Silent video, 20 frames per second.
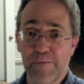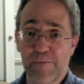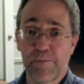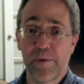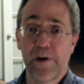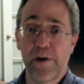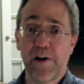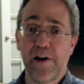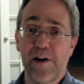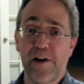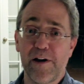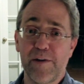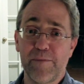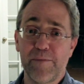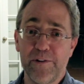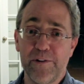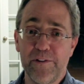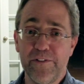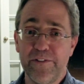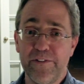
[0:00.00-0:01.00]
"Bob,
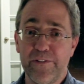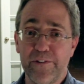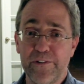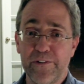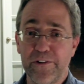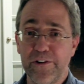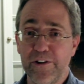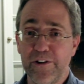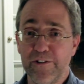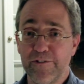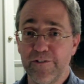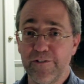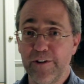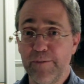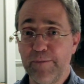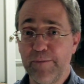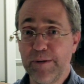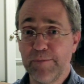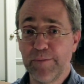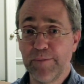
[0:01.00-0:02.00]
you're so good at
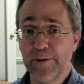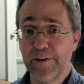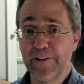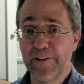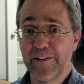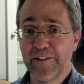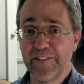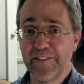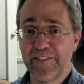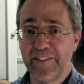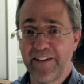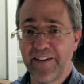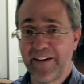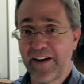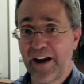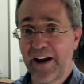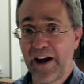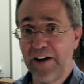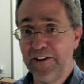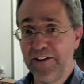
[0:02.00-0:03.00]
flipping burgers.
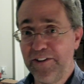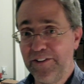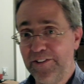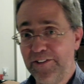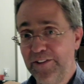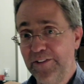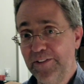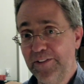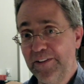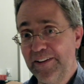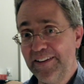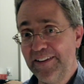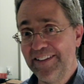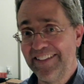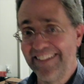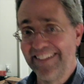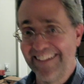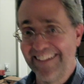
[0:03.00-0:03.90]
How do you do it?"